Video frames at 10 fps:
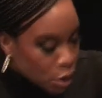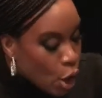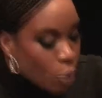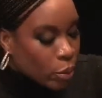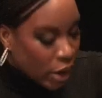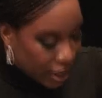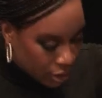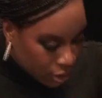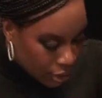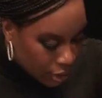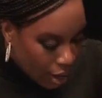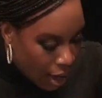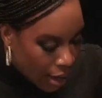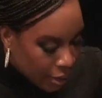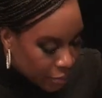no-brainer
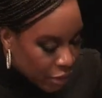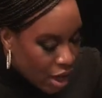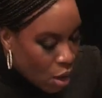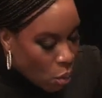um,